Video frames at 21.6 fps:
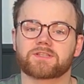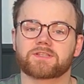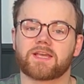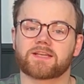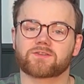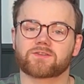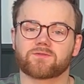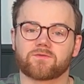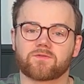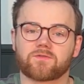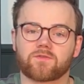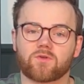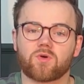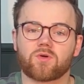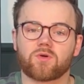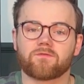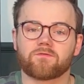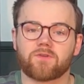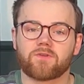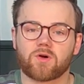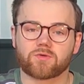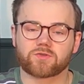yet on floor
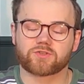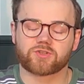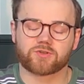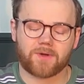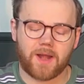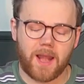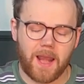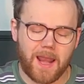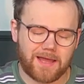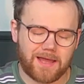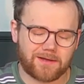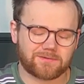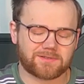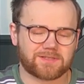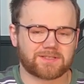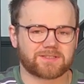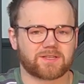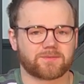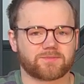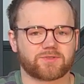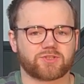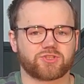and vault you're allowed to
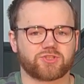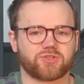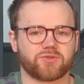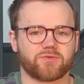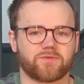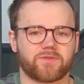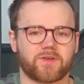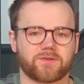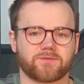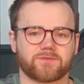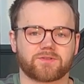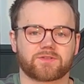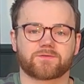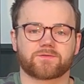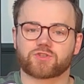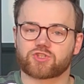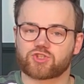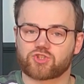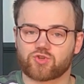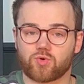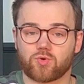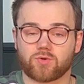substitute those for
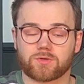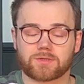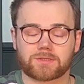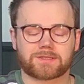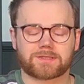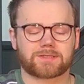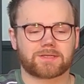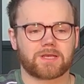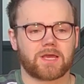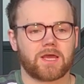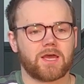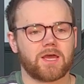shorts.